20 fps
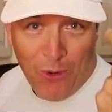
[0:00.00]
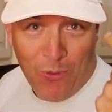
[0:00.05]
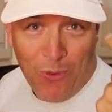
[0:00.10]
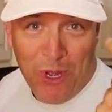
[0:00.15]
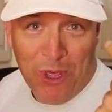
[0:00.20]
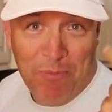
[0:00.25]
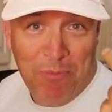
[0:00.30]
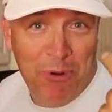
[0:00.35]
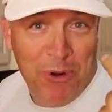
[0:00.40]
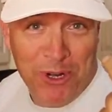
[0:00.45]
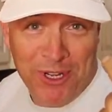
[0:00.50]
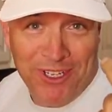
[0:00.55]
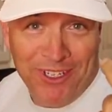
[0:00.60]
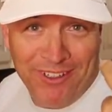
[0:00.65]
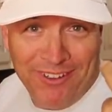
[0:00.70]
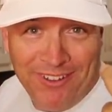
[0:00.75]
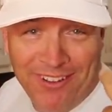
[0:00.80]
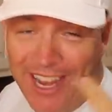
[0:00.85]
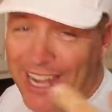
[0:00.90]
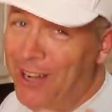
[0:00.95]
with
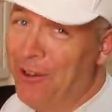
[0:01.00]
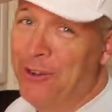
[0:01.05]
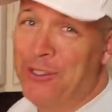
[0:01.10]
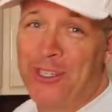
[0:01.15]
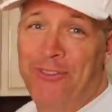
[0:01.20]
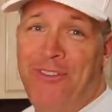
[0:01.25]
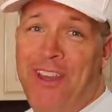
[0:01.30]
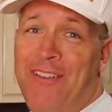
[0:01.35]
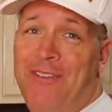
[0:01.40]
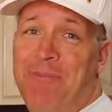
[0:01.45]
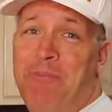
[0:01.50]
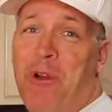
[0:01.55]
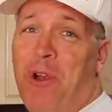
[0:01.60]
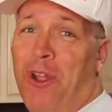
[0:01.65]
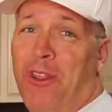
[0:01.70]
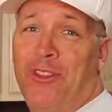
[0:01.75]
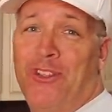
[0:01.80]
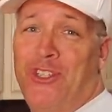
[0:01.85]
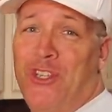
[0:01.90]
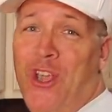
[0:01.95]
Puddin. I know it's your favorite
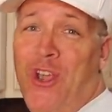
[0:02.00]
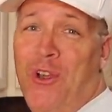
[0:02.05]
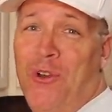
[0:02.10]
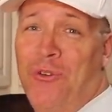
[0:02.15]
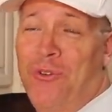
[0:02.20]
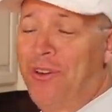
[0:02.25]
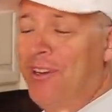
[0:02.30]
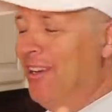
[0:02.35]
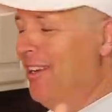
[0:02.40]
part of the show.